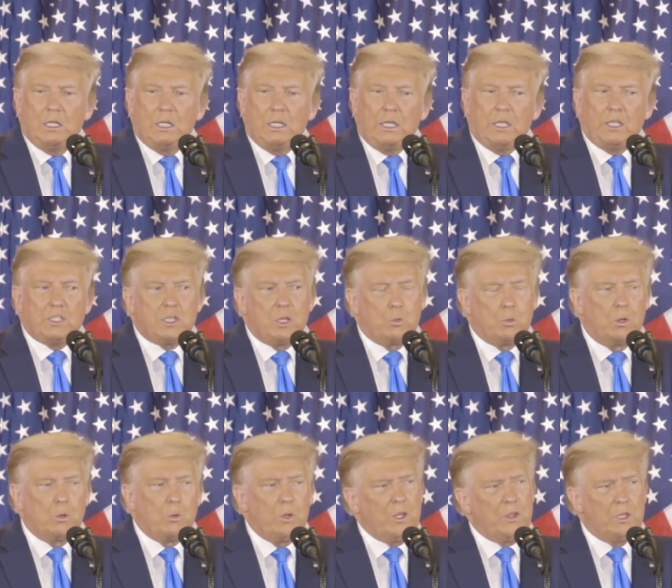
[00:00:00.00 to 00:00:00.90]
He said,
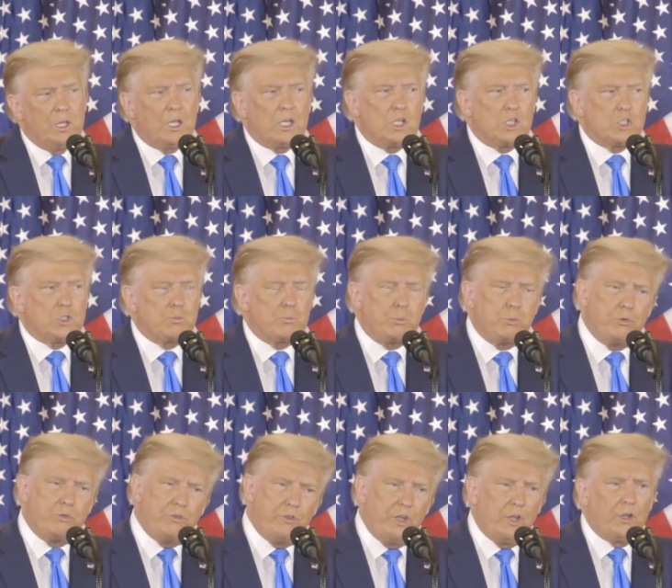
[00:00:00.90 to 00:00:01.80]
well, we think it's
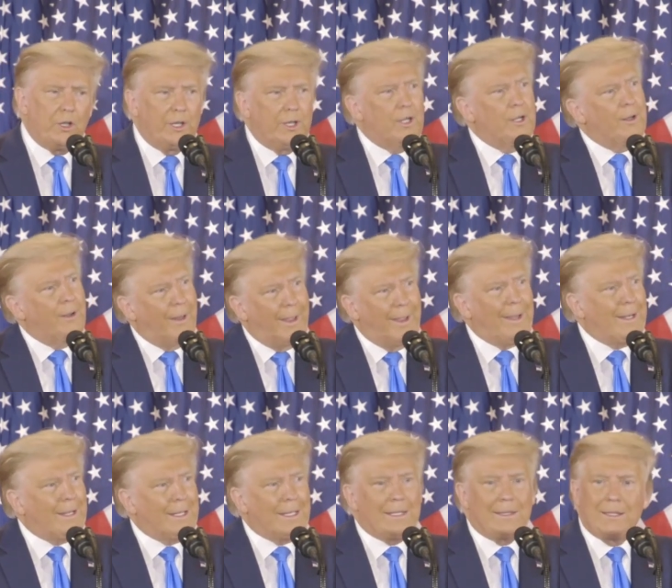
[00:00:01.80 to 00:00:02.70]
fairly
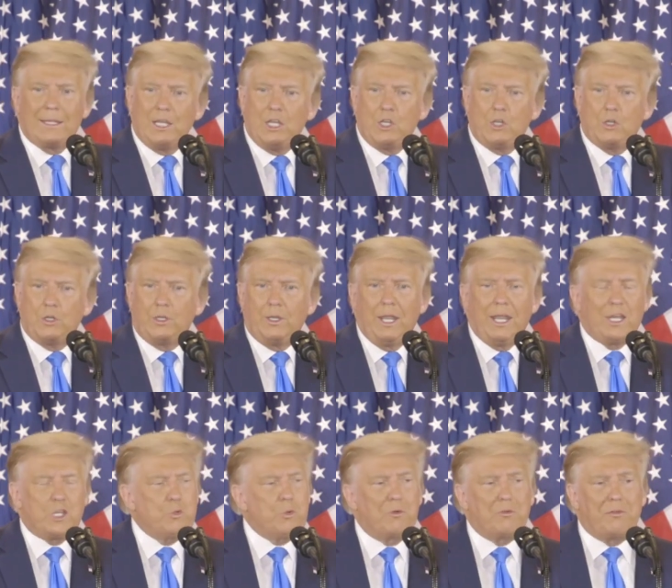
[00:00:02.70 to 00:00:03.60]
unlikely that he could
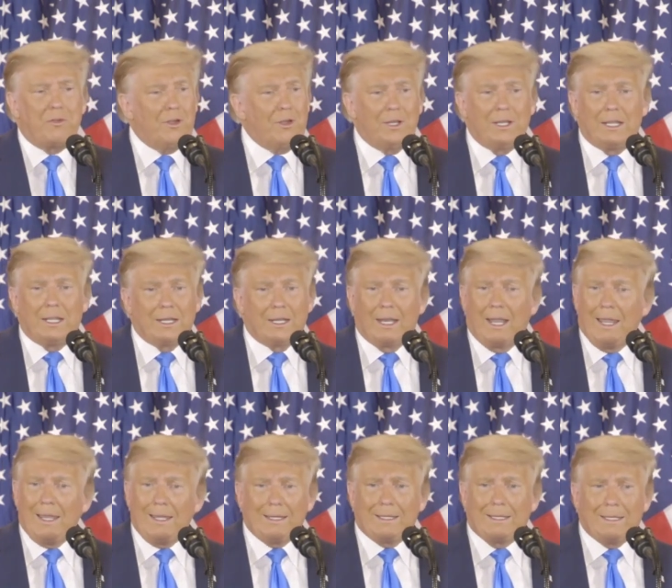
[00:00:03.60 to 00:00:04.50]
catch. Well, fairly
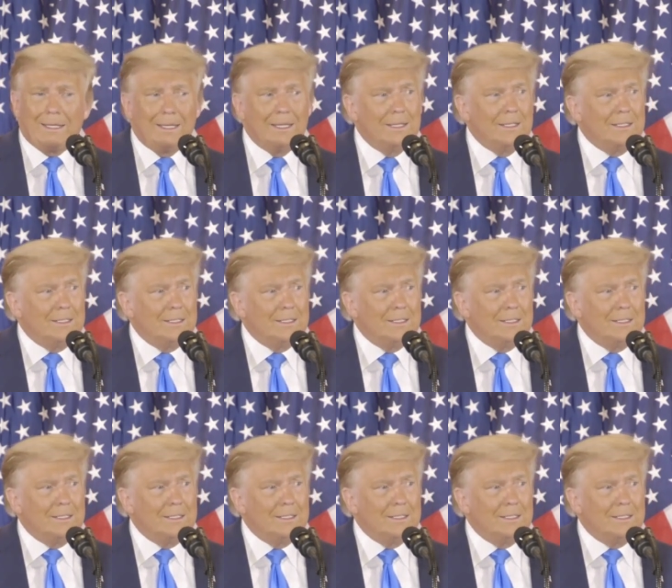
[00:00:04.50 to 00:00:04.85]
unlikely.